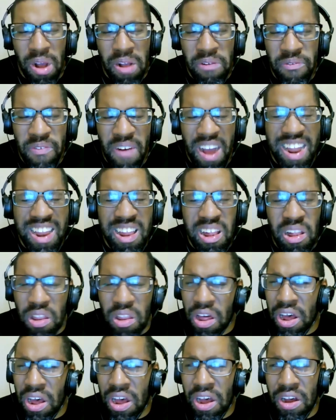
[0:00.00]
my
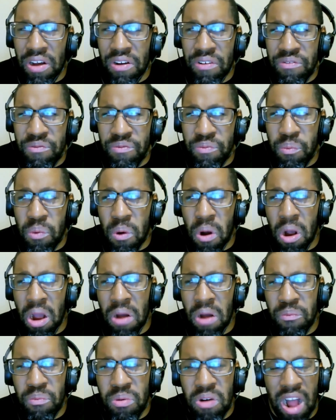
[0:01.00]
final
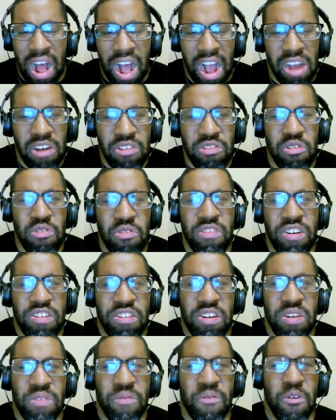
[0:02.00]
Broncos
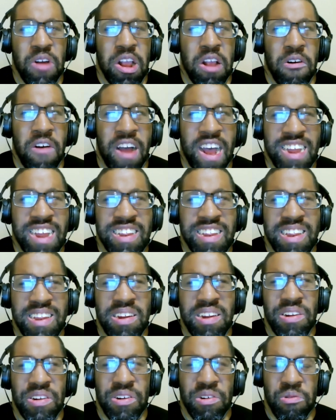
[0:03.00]
question for you has
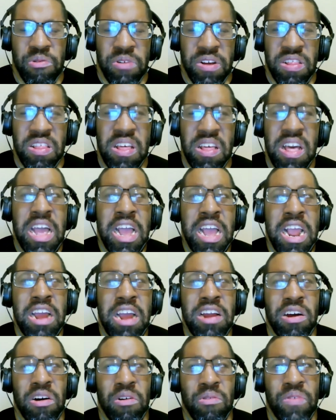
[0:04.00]
to do with,
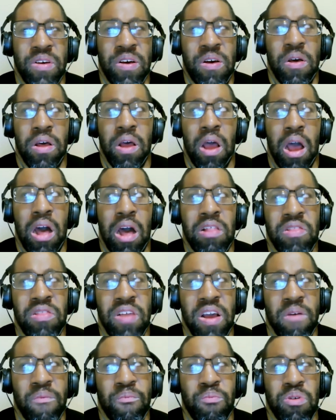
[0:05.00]
you know,
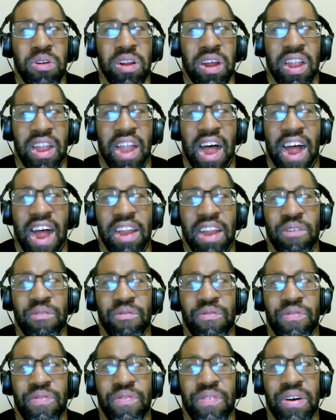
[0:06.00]
they've put a lot
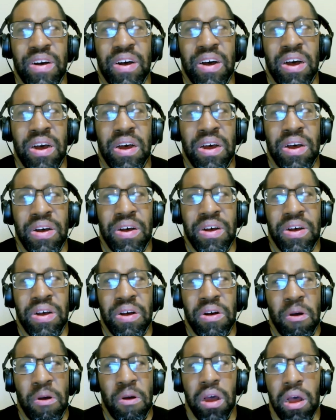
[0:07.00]

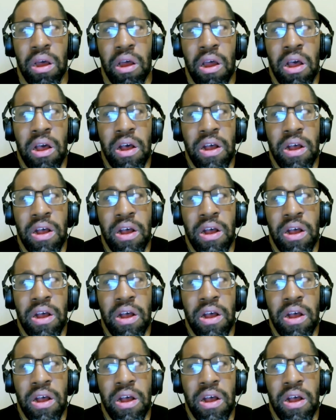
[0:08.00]
of